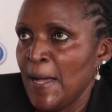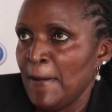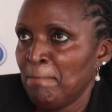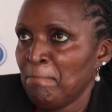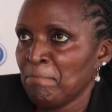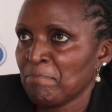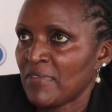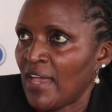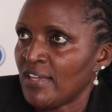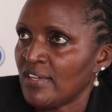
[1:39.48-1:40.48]

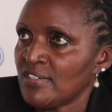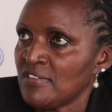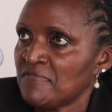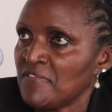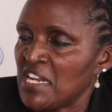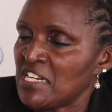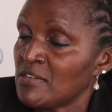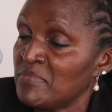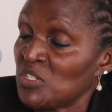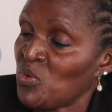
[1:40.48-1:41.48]
I can give a
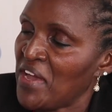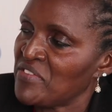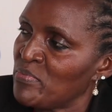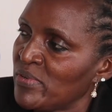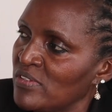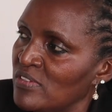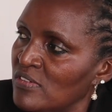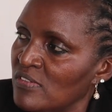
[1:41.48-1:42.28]
little bit why ripples.